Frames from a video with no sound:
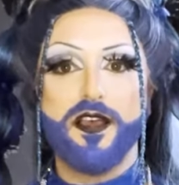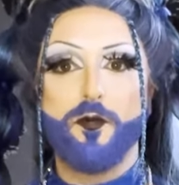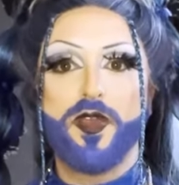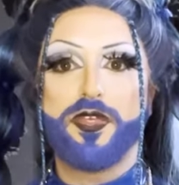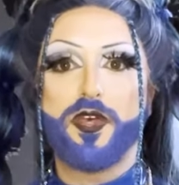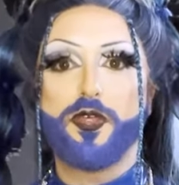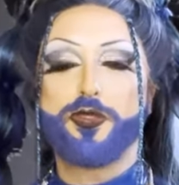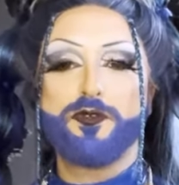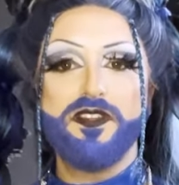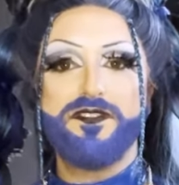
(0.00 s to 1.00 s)
With
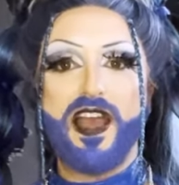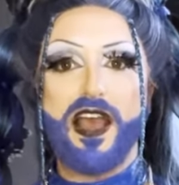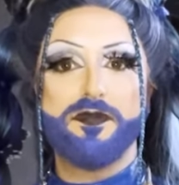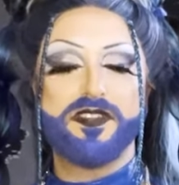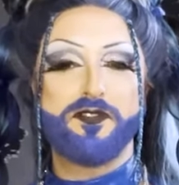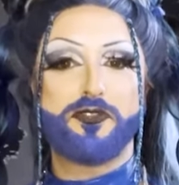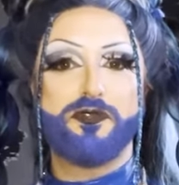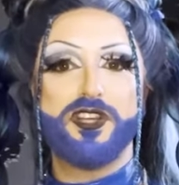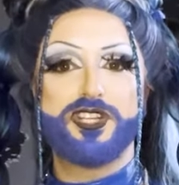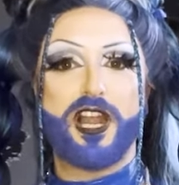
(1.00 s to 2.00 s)
three fabs and
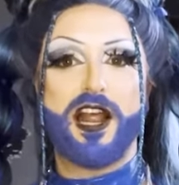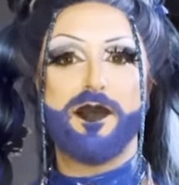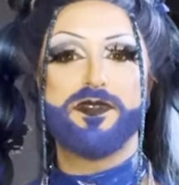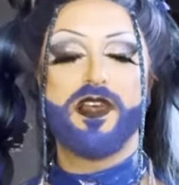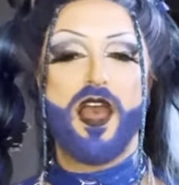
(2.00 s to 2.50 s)
three drabs,